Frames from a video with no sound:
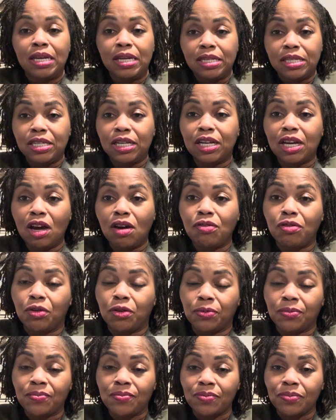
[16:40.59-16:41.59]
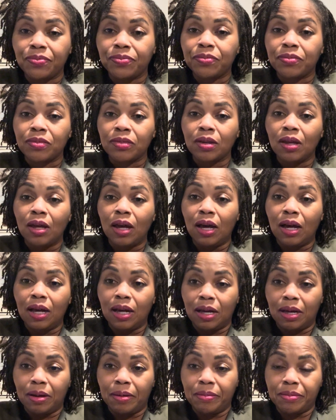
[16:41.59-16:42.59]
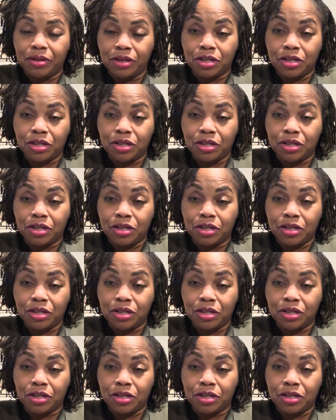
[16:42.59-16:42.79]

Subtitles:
to cover, the